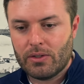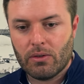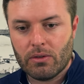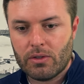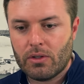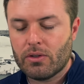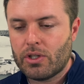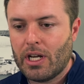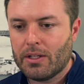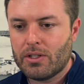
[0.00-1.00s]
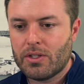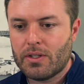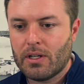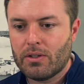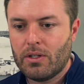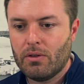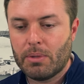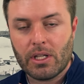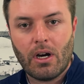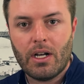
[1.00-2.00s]
So there's challenges there too,
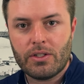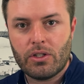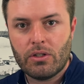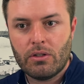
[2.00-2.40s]
but the cost